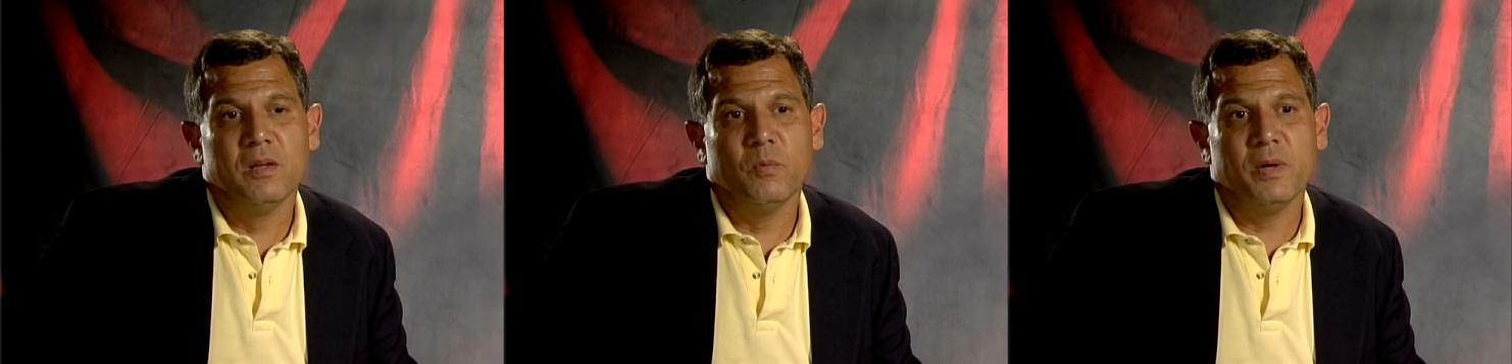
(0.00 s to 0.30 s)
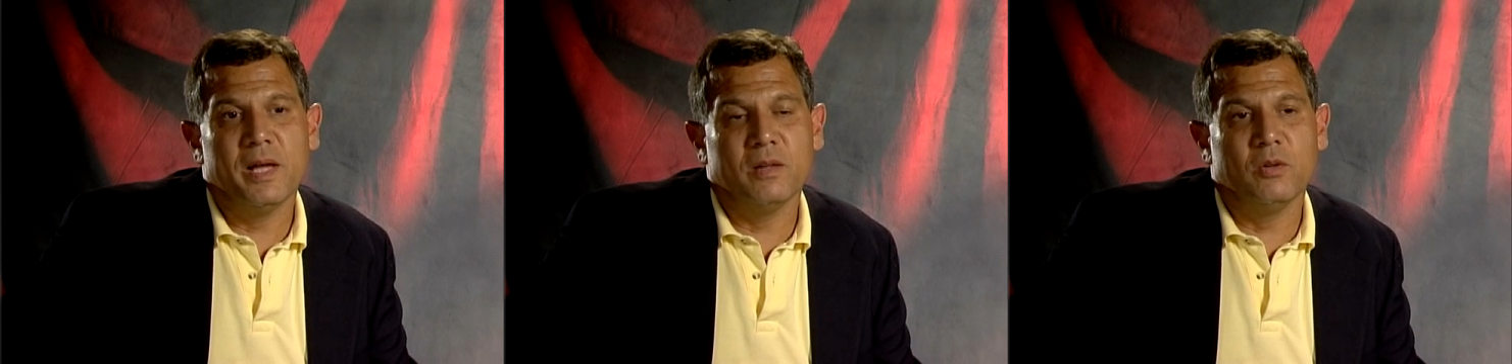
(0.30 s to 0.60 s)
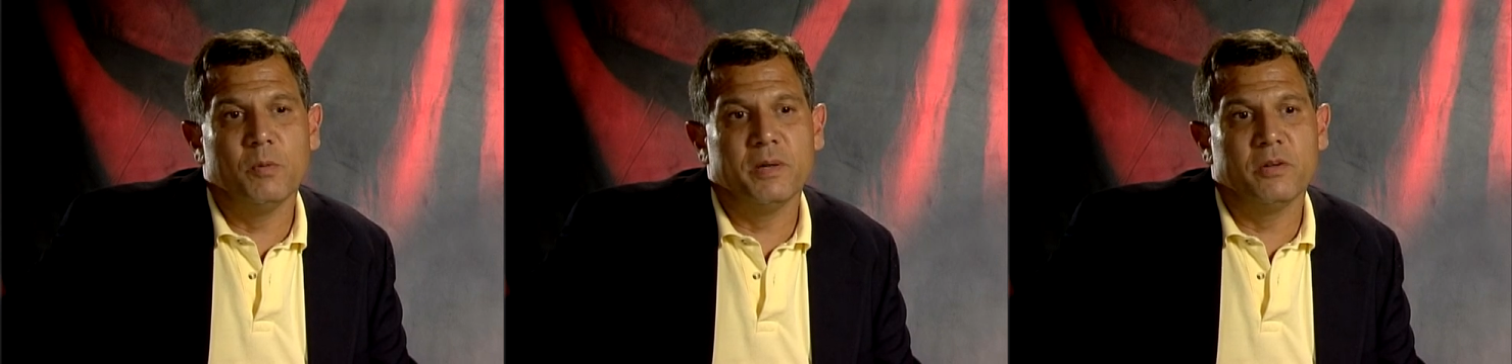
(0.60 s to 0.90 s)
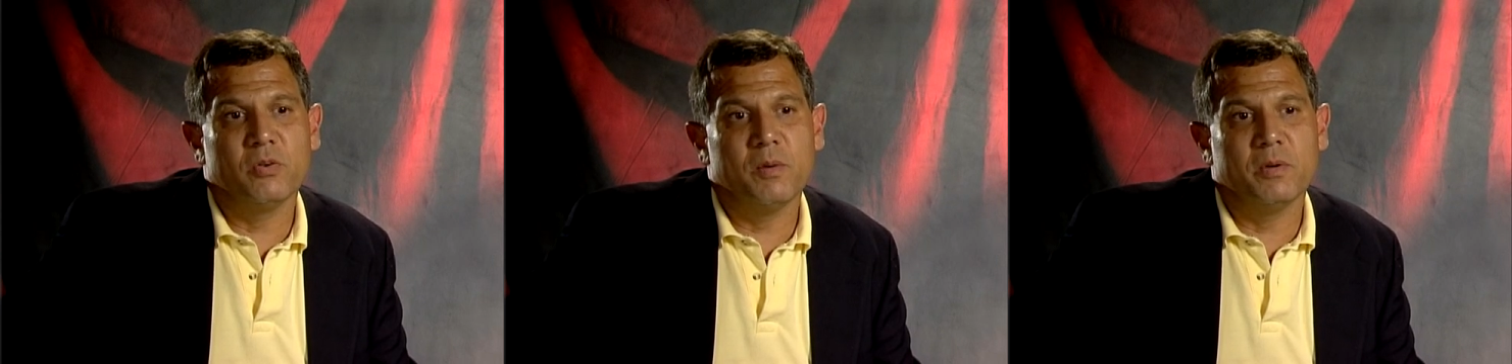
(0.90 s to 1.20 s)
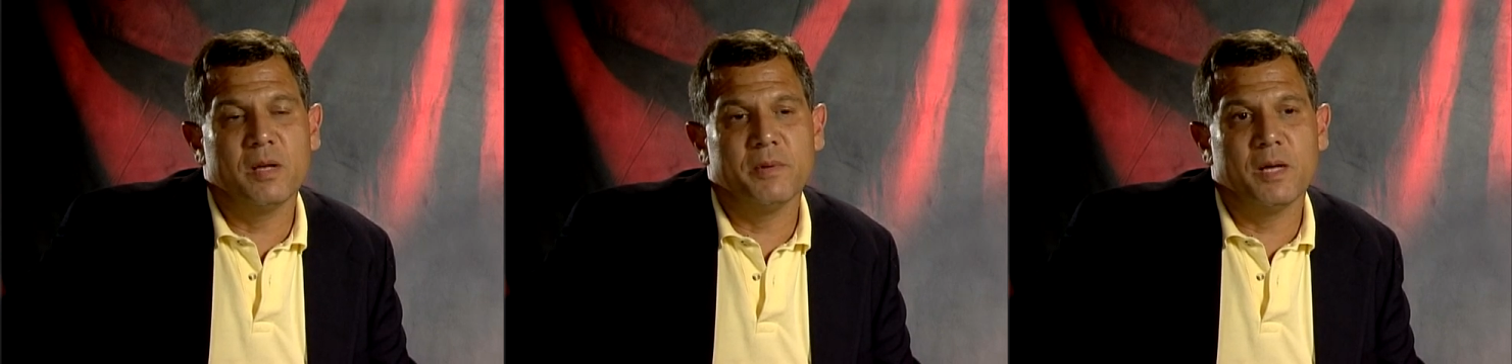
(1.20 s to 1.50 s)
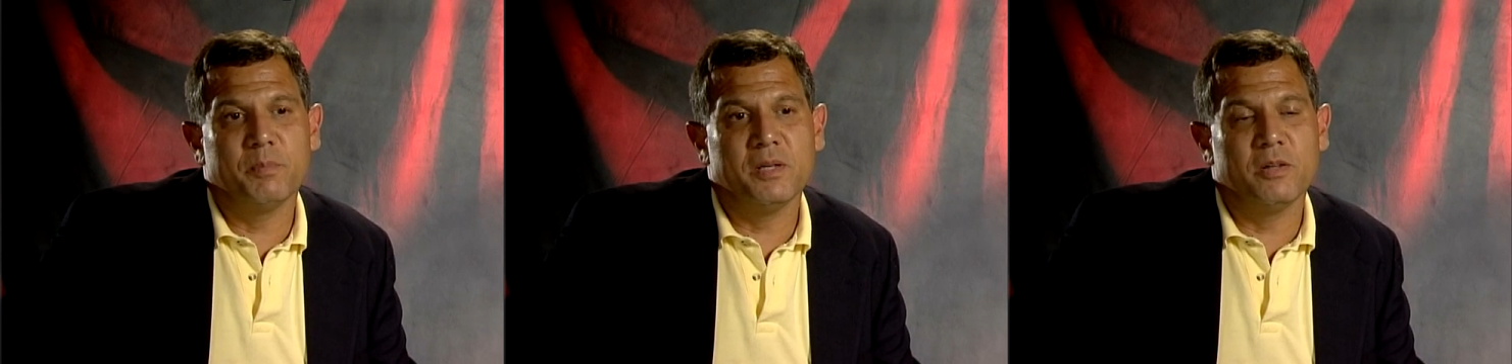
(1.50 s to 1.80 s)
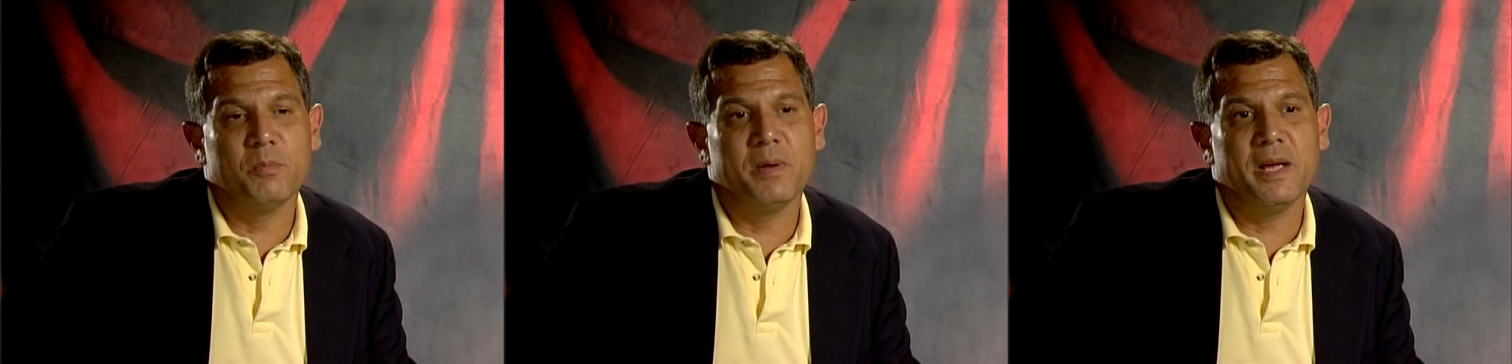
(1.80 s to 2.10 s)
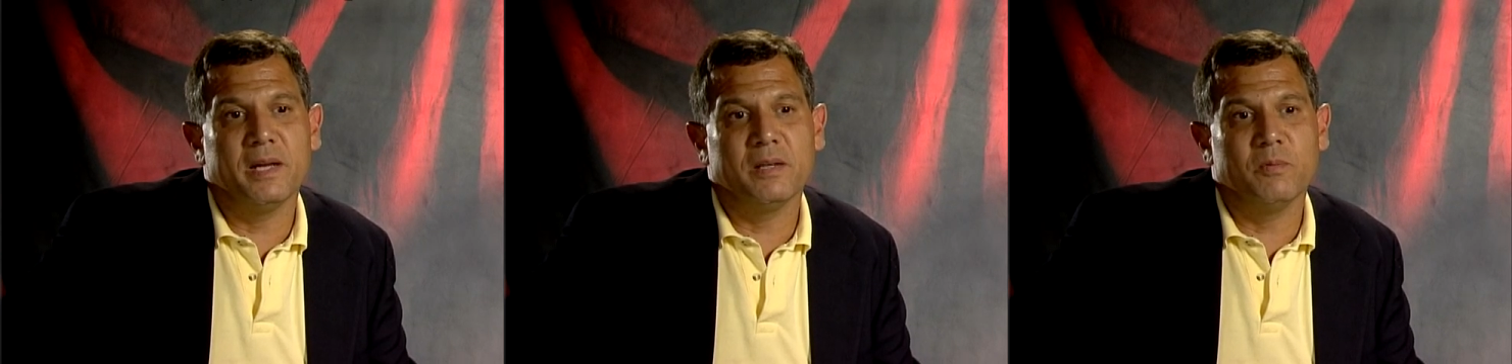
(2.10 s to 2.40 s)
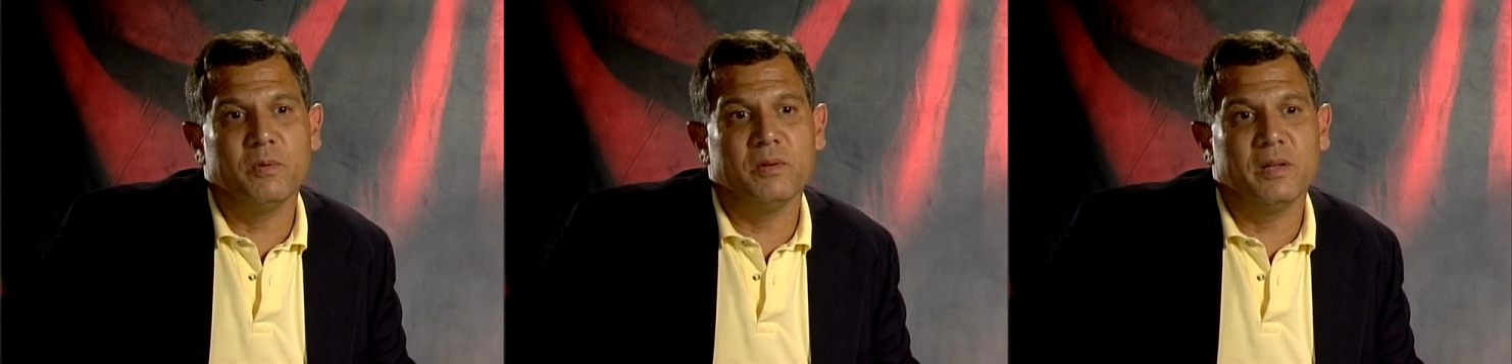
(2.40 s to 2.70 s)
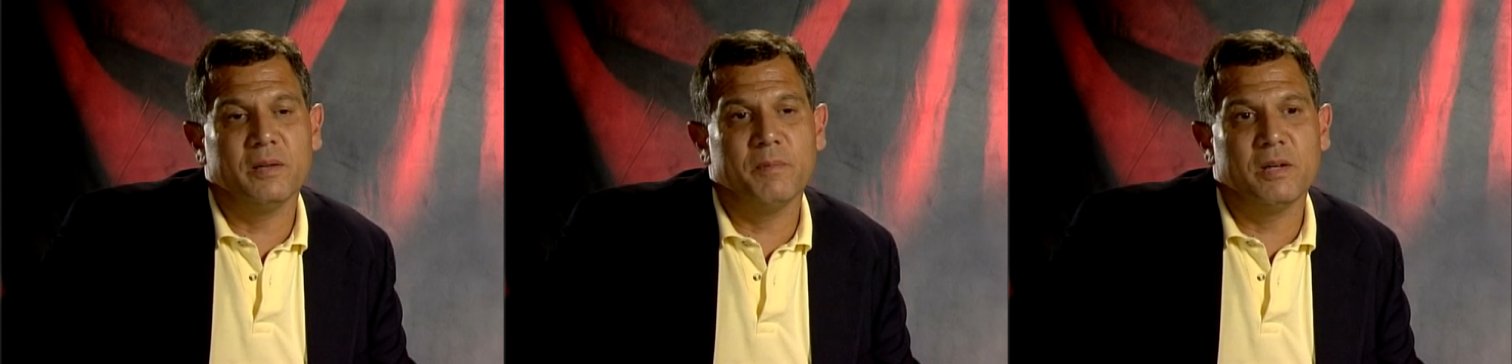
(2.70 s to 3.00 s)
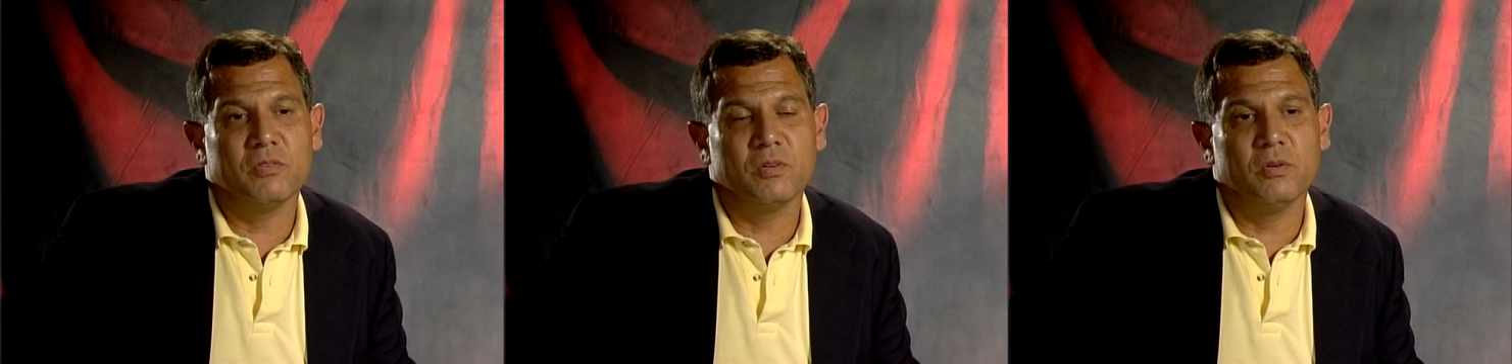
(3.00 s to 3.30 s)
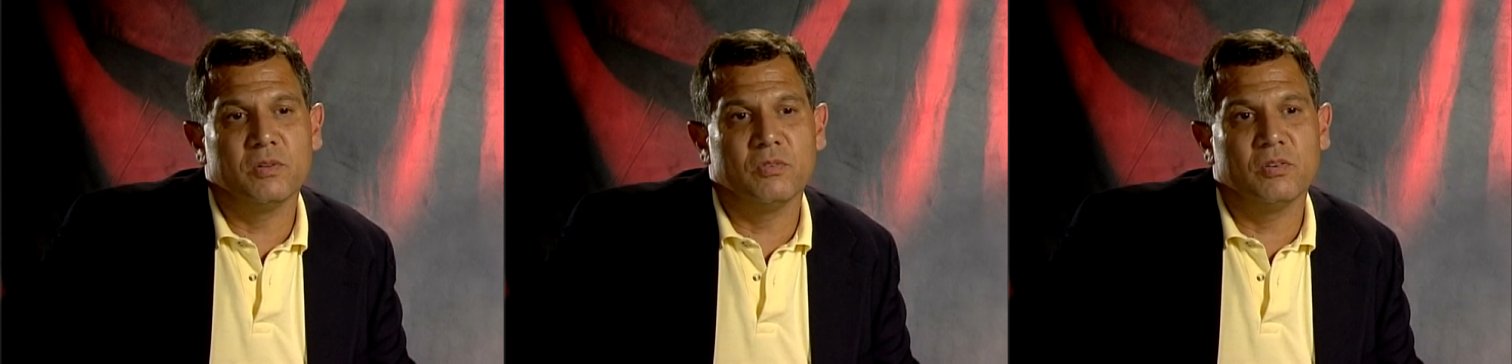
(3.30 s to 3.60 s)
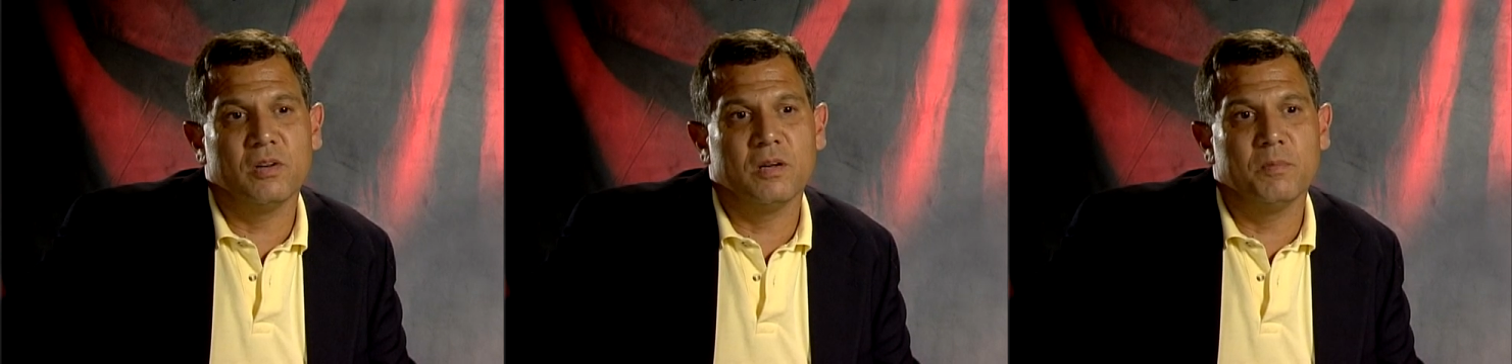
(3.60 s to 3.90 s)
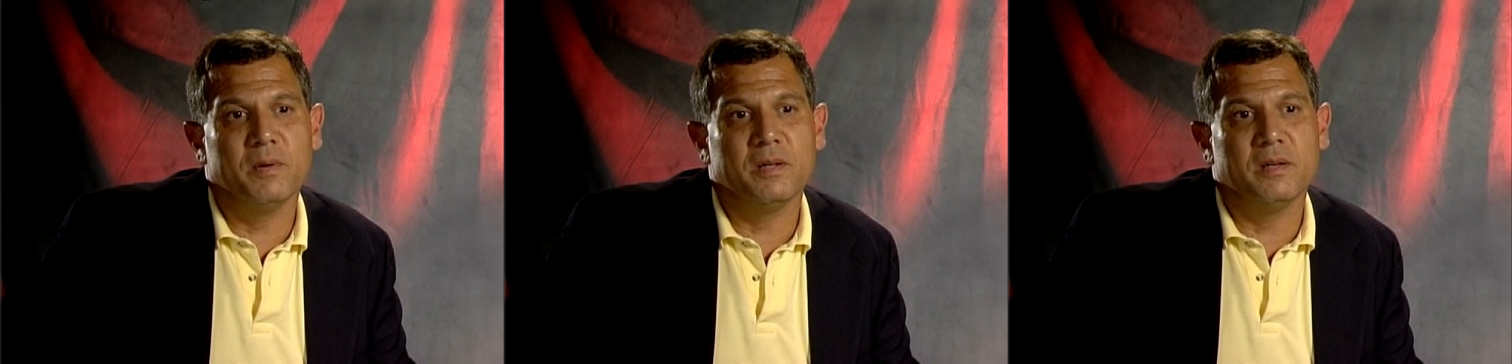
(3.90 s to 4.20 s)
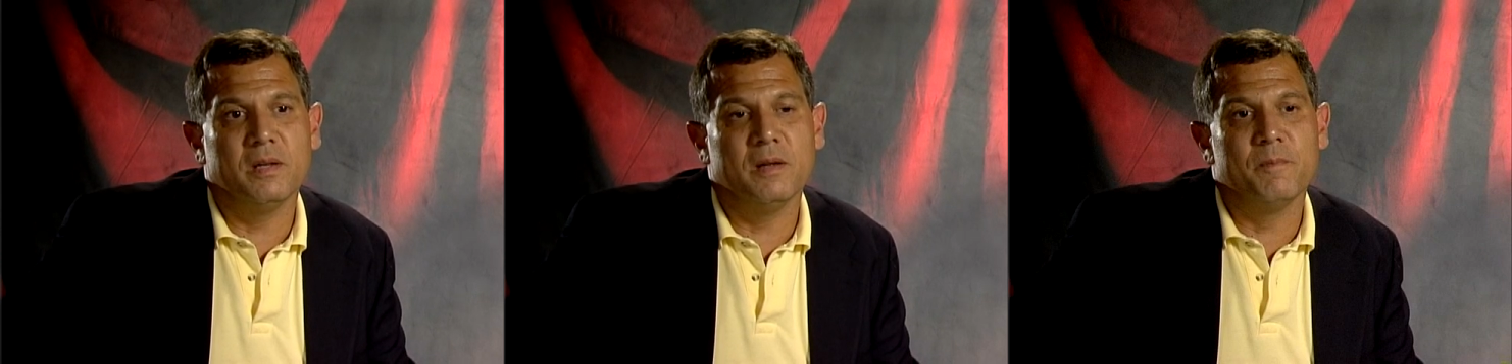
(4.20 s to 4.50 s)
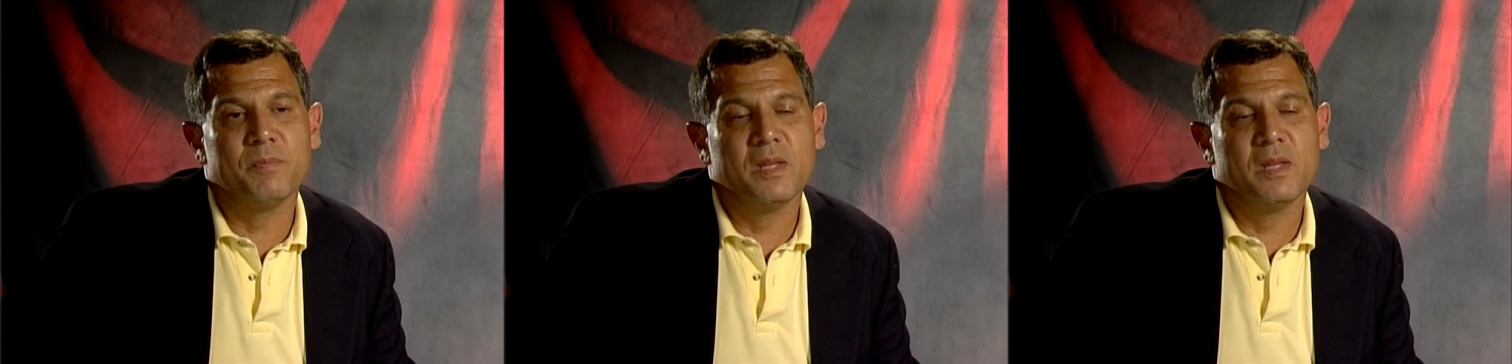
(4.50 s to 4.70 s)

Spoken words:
We had a little bit of trouble coming up the other bank, and that made us a little concerned, but the